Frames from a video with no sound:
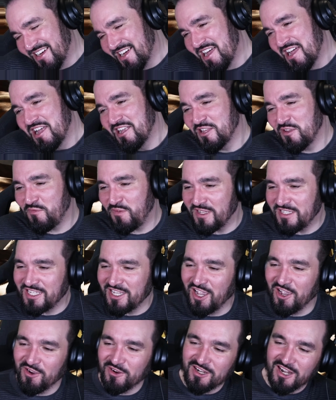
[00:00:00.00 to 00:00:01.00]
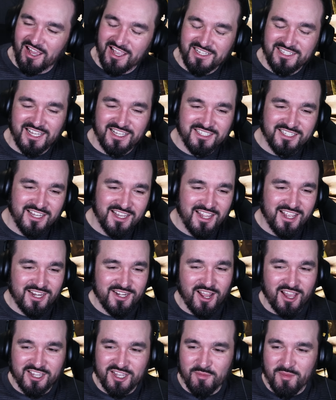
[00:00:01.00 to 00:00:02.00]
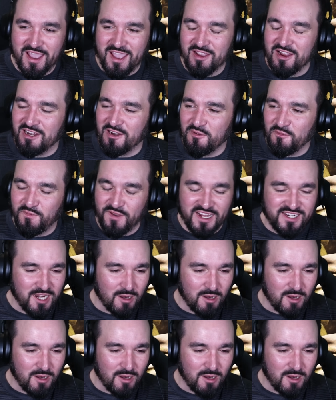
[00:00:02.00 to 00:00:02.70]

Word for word: The video, like, it says, knock them out and then feed them.